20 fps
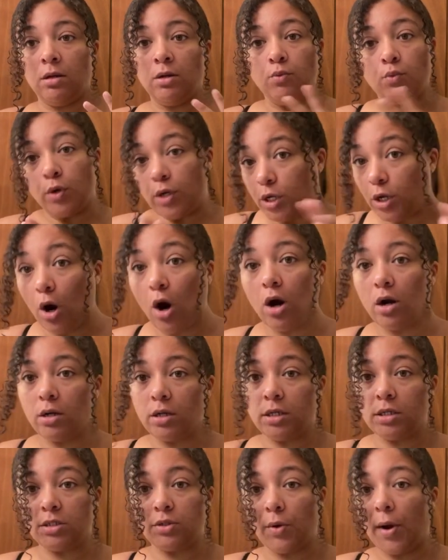
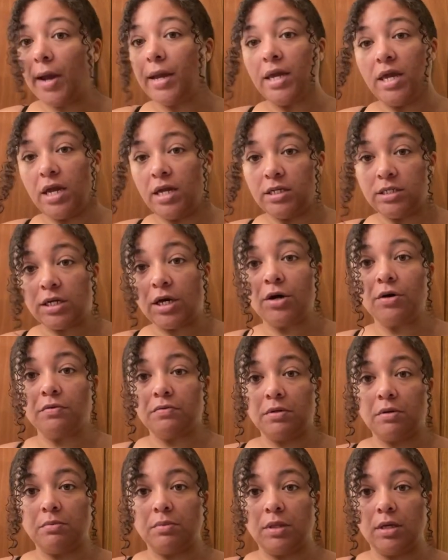regardless. So I can't tell if
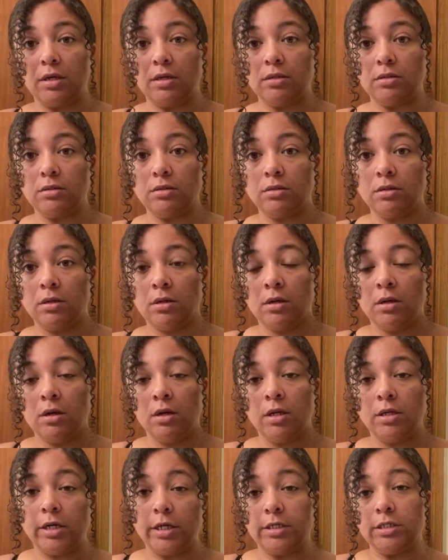something's
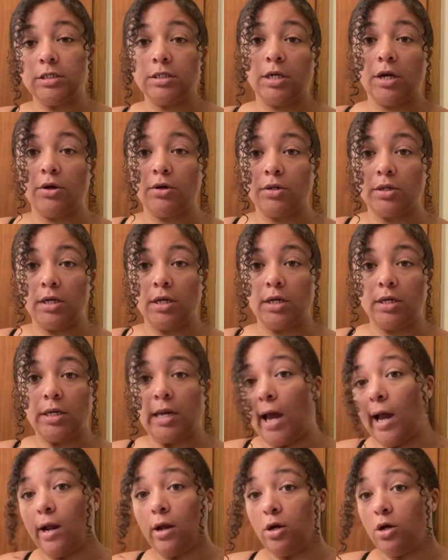necessarily
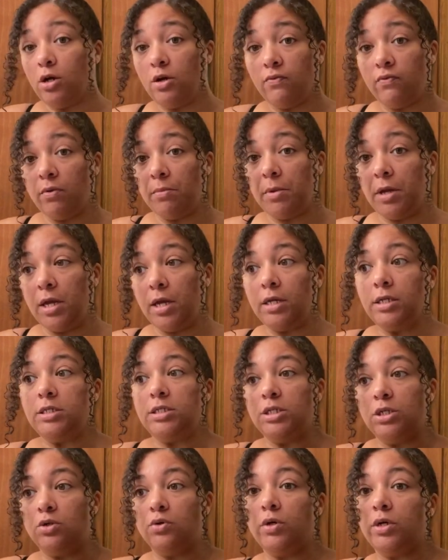not good for me
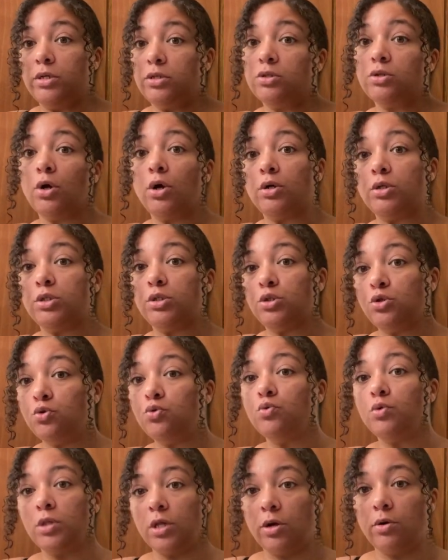until it starts
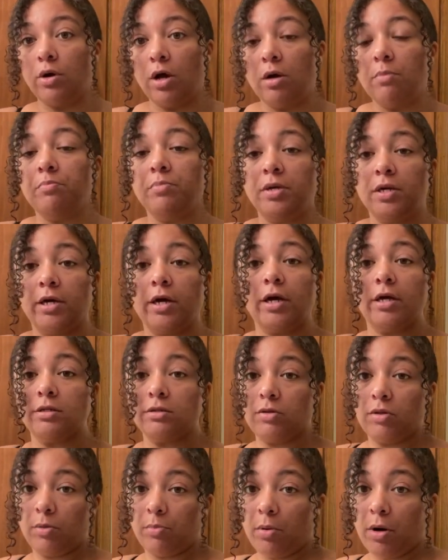to clear up because
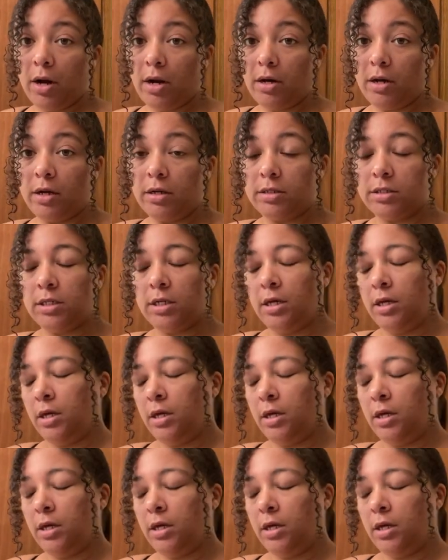of the product.